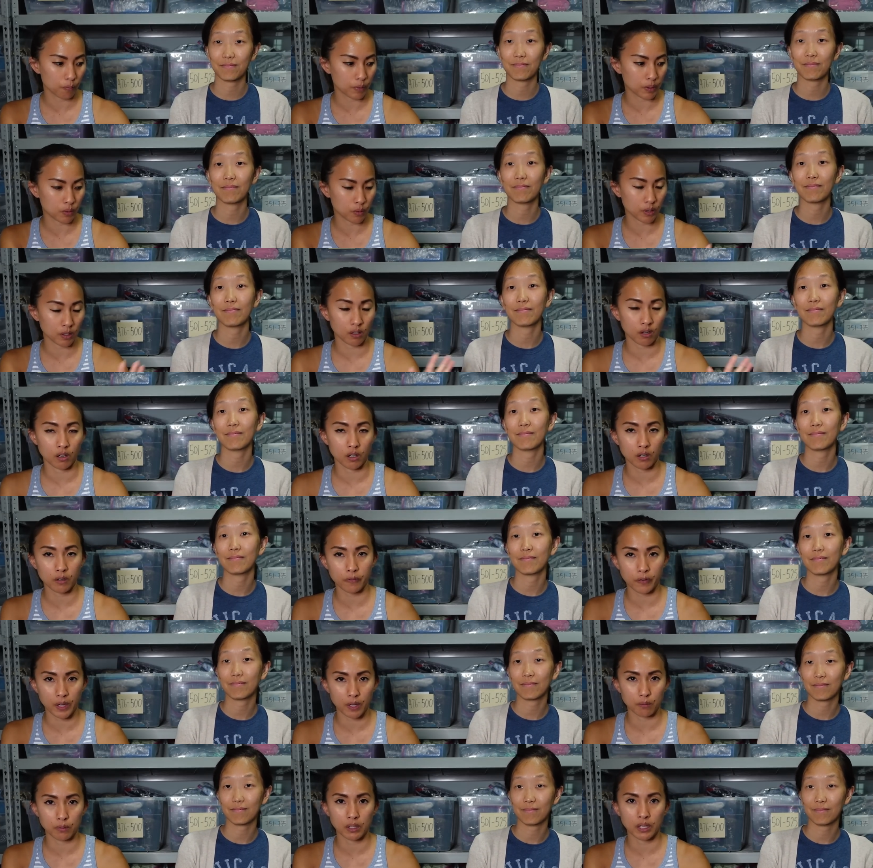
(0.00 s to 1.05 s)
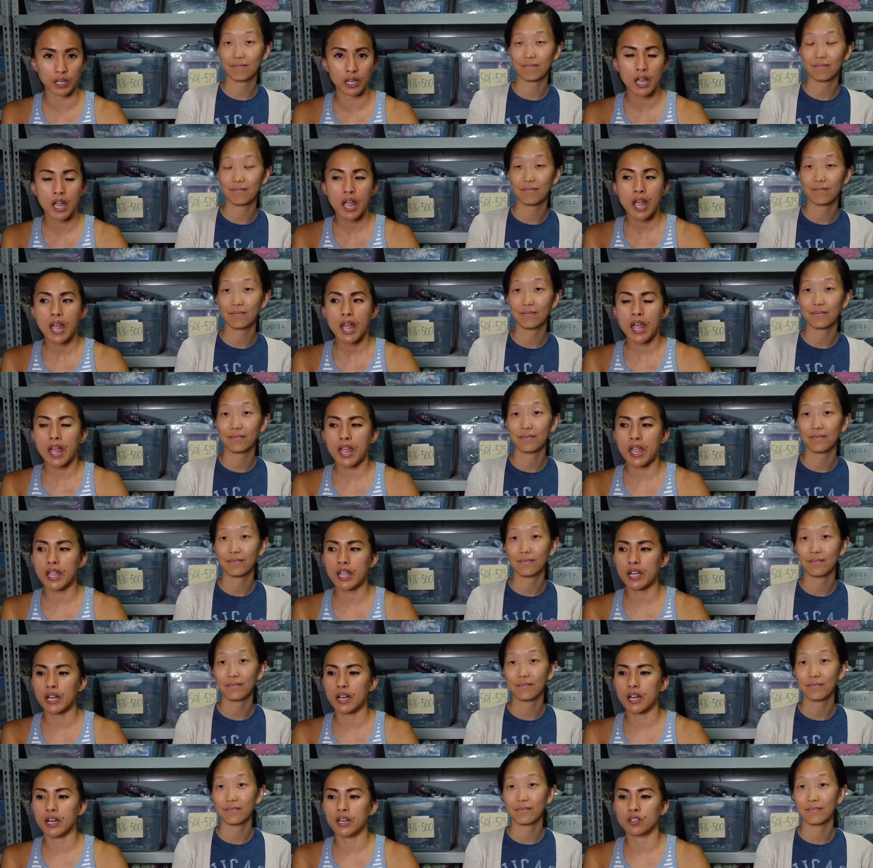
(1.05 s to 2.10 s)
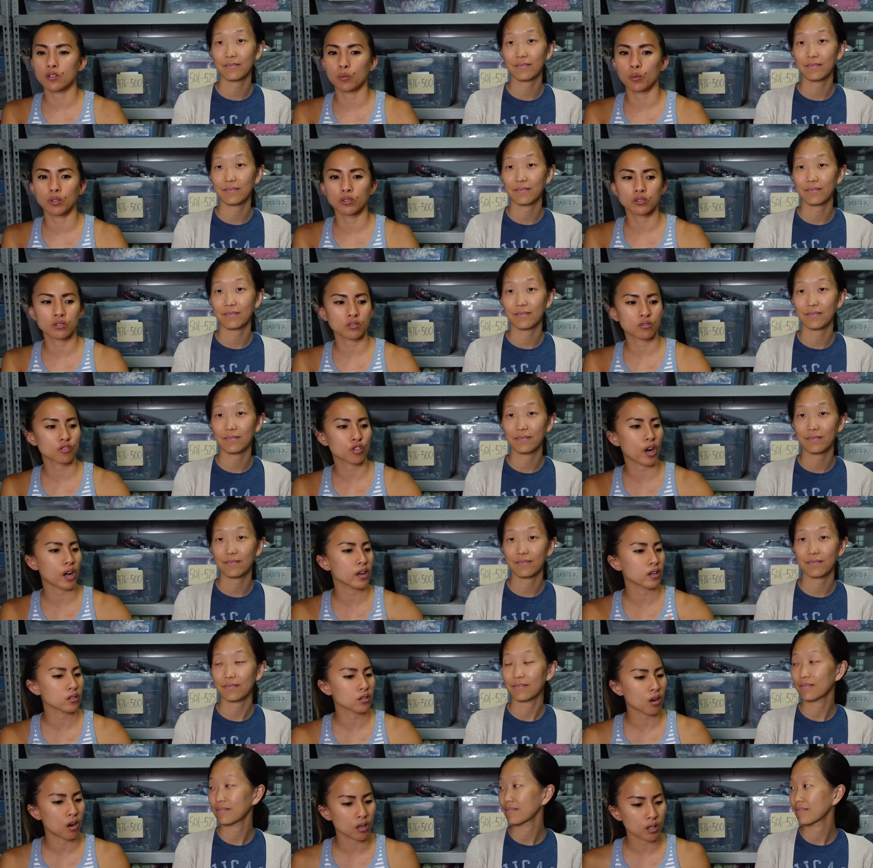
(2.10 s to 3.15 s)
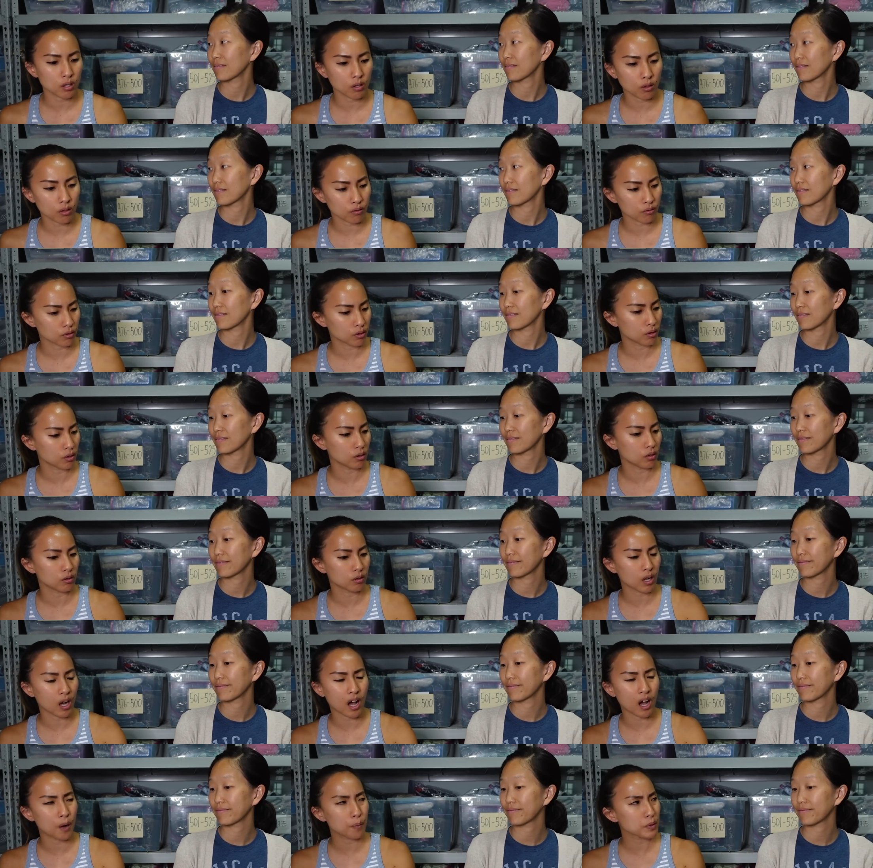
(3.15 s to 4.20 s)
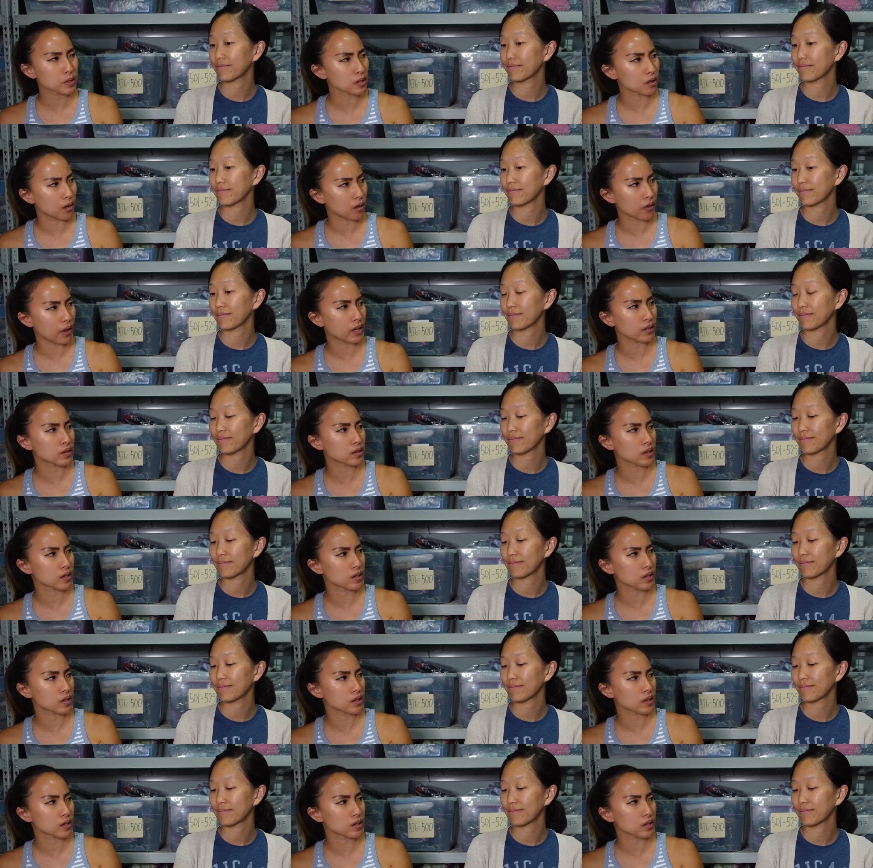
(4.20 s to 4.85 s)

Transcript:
Speaker 1: between her and her family. And we'll try to talk you through comps and all that